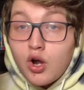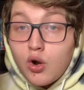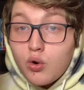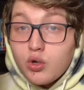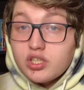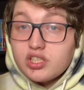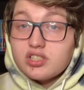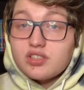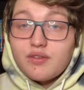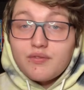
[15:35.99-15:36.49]

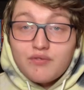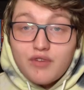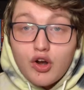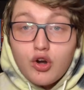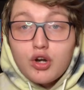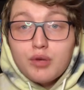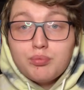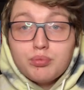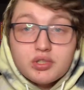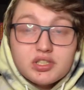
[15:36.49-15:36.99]
which is a
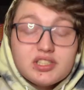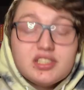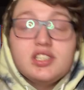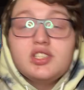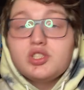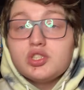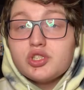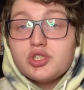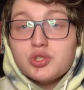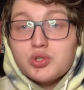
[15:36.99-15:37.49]
very
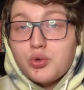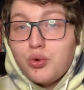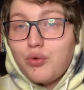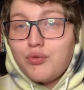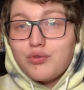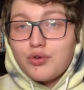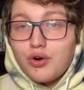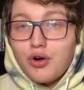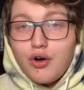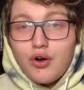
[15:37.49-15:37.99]
prestigious school
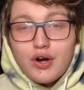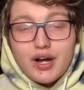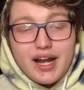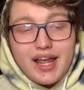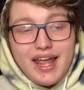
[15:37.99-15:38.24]
for art,